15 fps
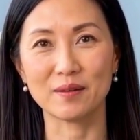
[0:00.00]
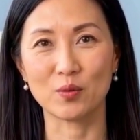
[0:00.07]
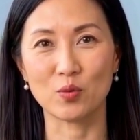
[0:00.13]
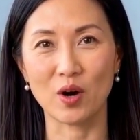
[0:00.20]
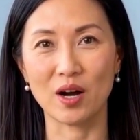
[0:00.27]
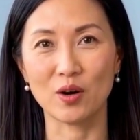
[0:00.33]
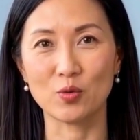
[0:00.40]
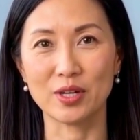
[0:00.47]

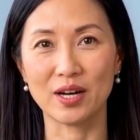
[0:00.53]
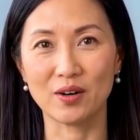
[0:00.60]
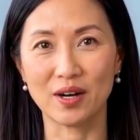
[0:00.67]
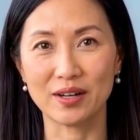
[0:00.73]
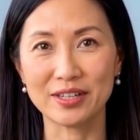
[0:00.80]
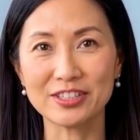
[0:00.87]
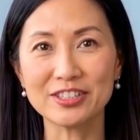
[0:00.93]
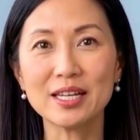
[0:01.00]
While we are
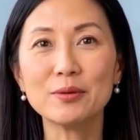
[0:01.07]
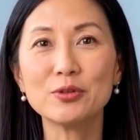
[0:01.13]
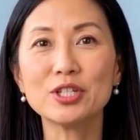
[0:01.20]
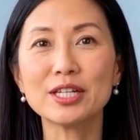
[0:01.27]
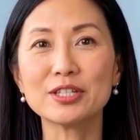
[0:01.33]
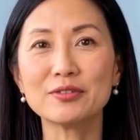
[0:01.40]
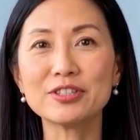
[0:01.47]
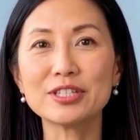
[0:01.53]
on the
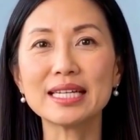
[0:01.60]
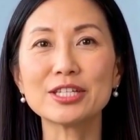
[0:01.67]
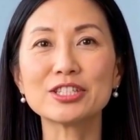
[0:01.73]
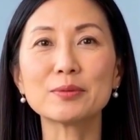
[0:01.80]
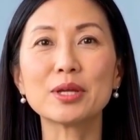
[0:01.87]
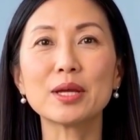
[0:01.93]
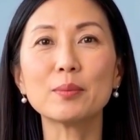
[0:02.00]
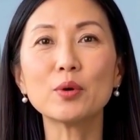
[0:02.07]
subject of things
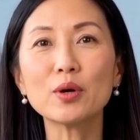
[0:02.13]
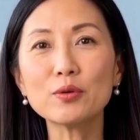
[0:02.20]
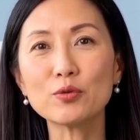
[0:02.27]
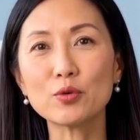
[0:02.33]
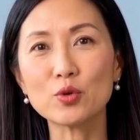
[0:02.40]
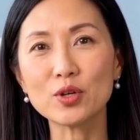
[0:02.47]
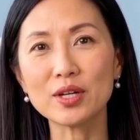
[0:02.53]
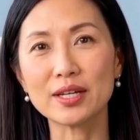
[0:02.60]
people
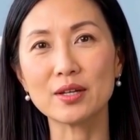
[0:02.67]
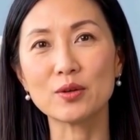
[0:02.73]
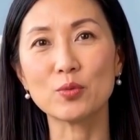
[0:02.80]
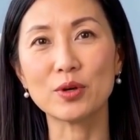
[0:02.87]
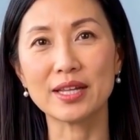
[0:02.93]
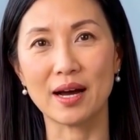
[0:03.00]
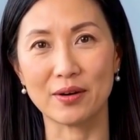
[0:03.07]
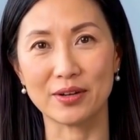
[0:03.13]
avoid
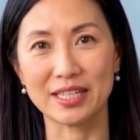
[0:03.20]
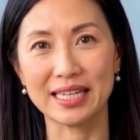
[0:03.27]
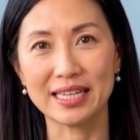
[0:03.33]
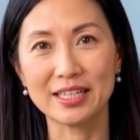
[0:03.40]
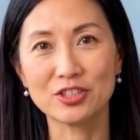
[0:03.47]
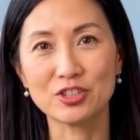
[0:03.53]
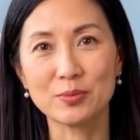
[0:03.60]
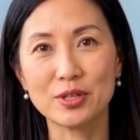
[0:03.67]
without
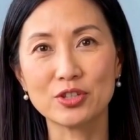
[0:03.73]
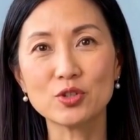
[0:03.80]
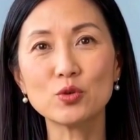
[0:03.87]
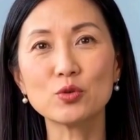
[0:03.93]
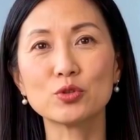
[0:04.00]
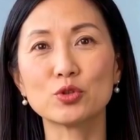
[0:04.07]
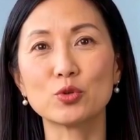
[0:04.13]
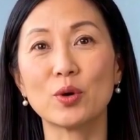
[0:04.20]
needing to be
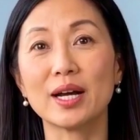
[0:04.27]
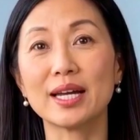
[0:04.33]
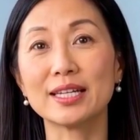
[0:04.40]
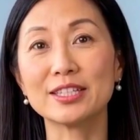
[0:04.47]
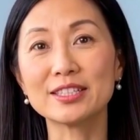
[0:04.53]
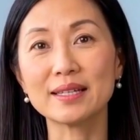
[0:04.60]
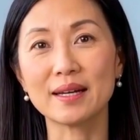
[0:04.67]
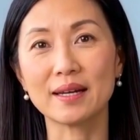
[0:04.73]
told
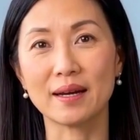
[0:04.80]
twice,